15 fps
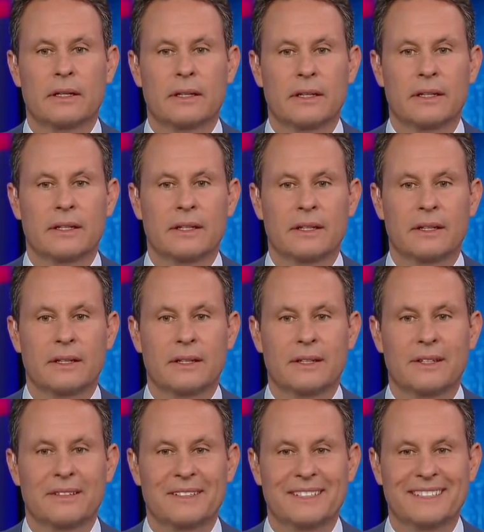
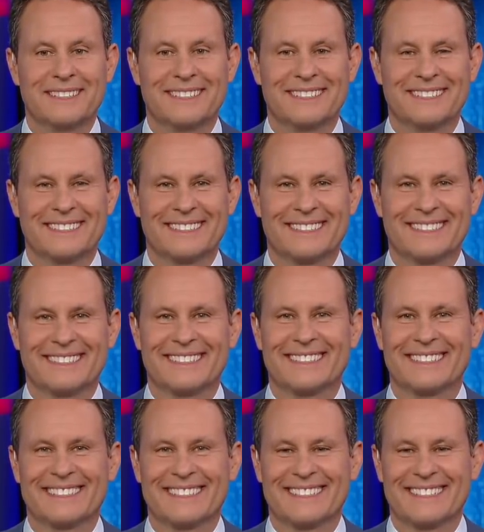
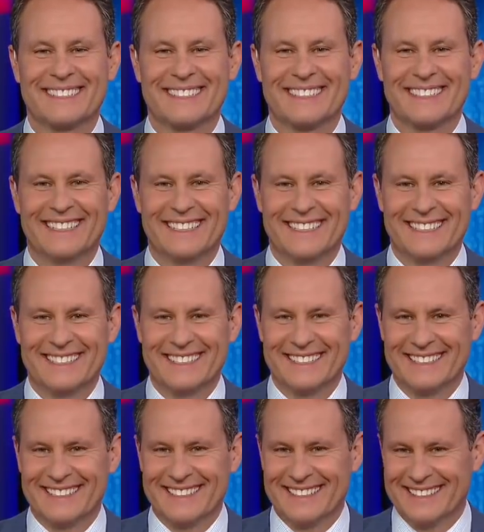
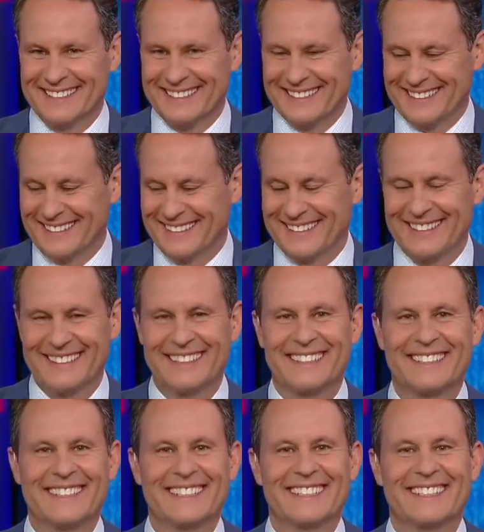
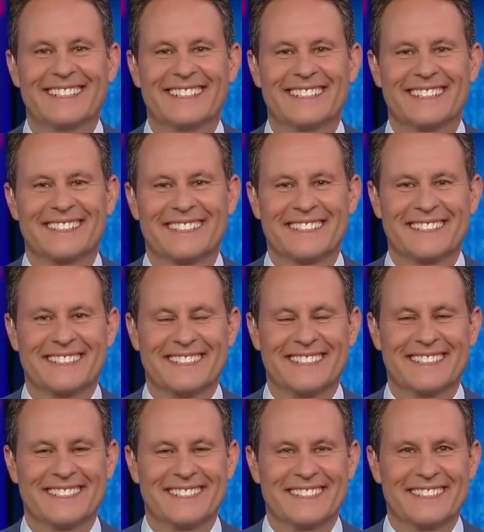
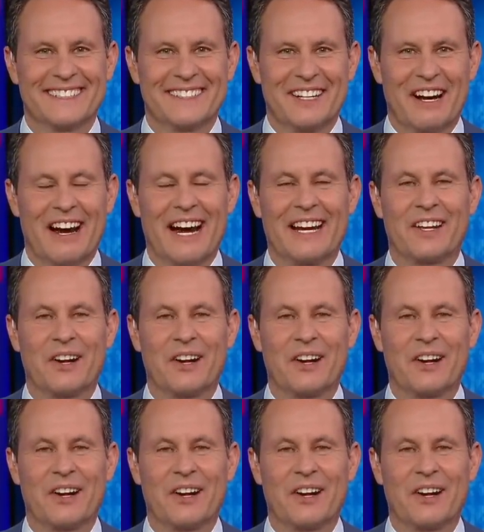The person shown says nothing.